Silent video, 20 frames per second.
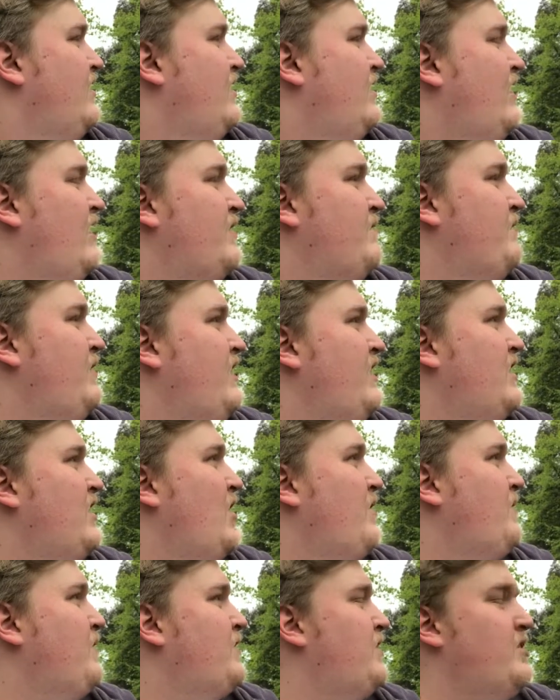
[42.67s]
like me and
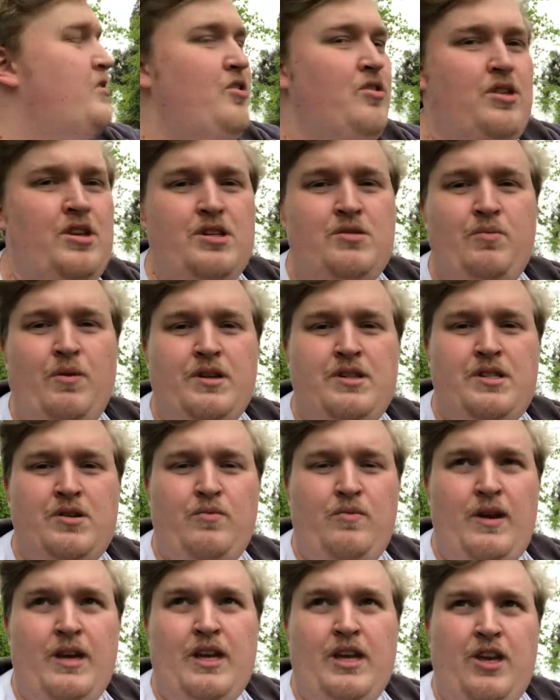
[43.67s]
hoping to do this once a
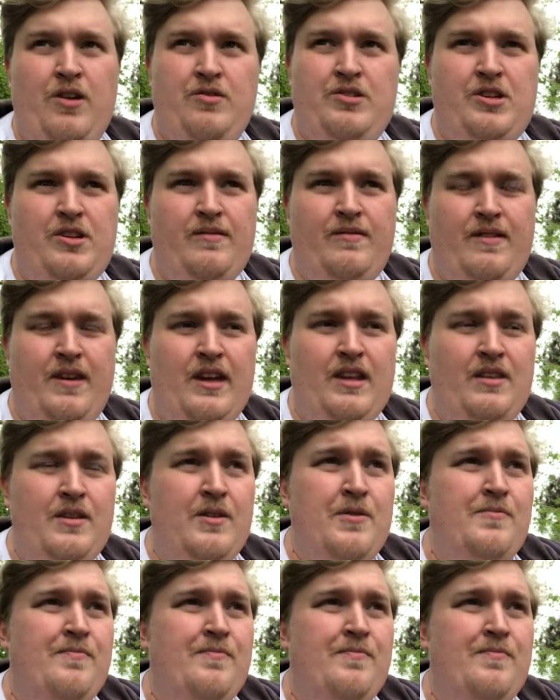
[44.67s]
week YouTube thing.